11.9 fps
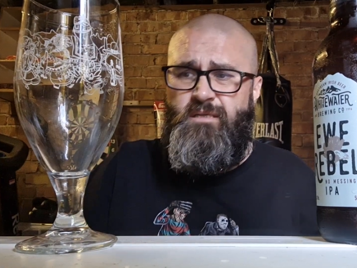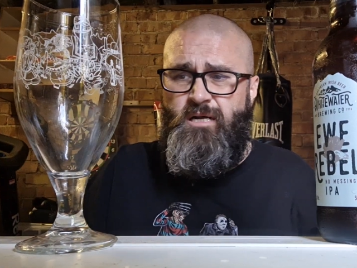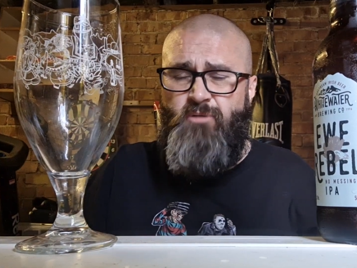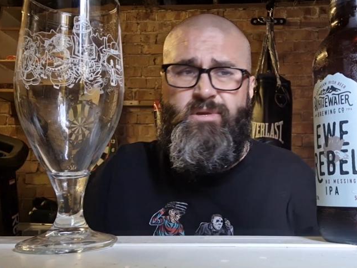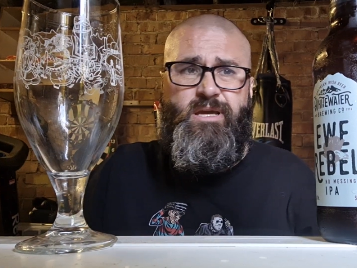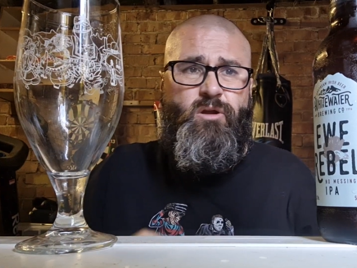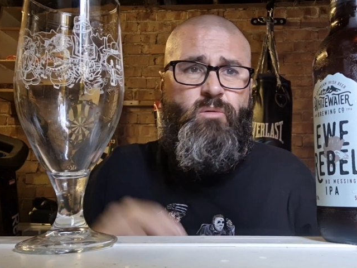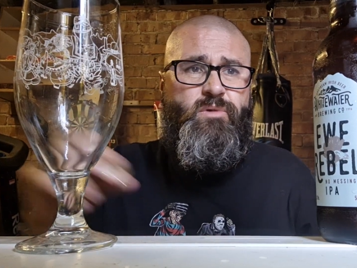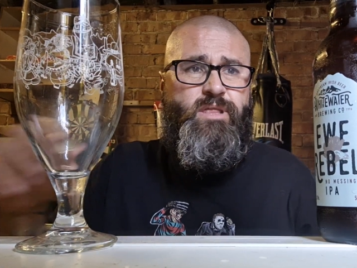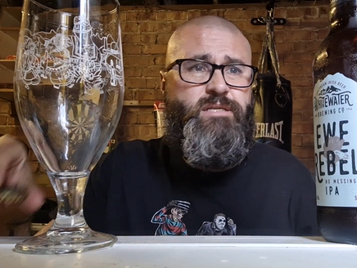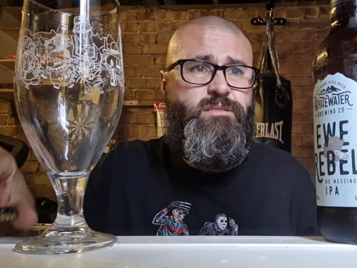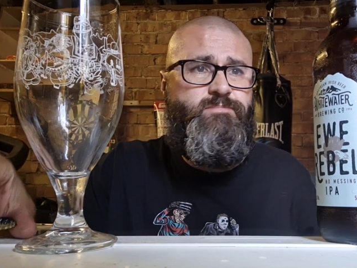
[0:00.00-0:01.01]
how we get on with
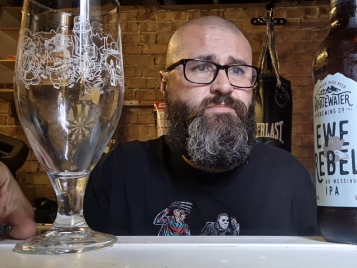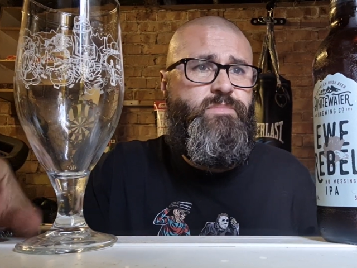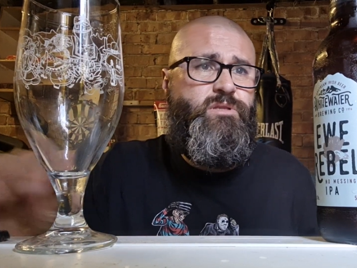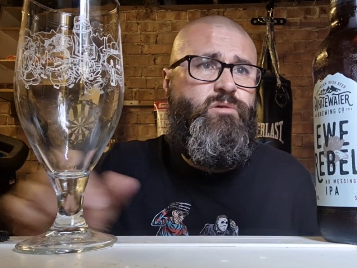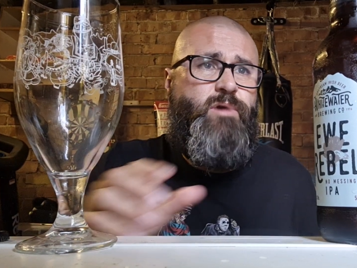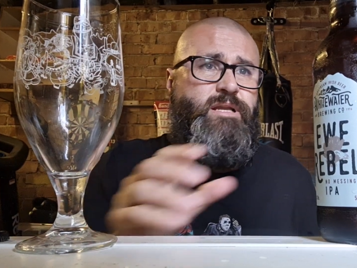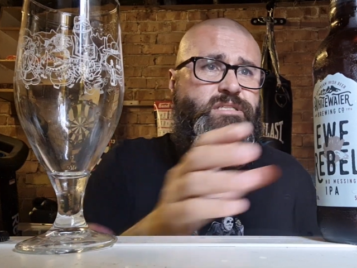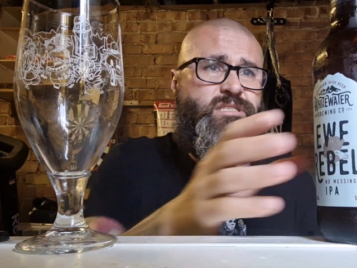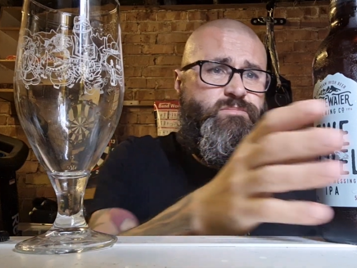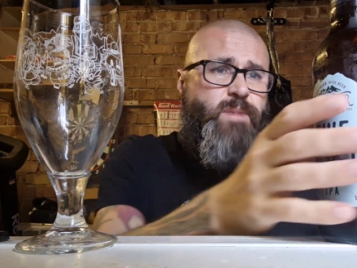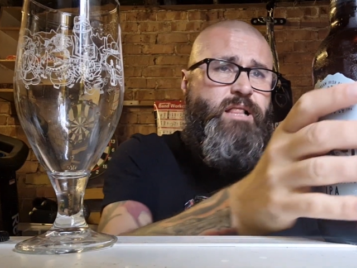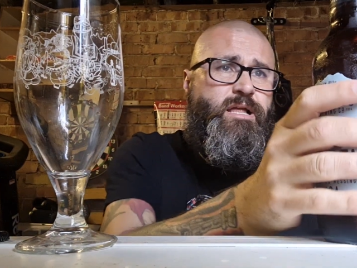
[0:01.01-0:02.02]
this. I can already
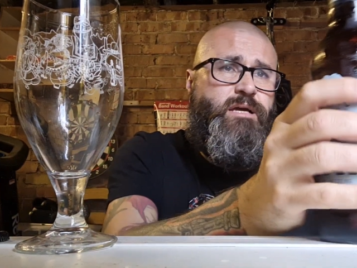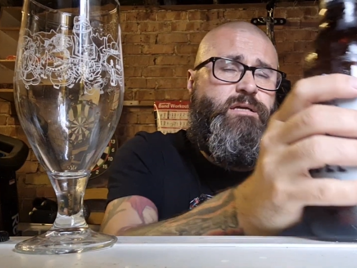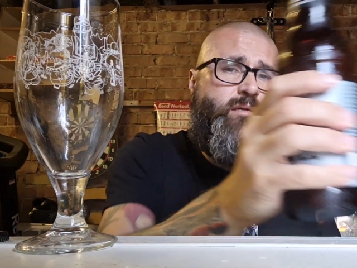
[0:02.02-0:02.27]
smell it. It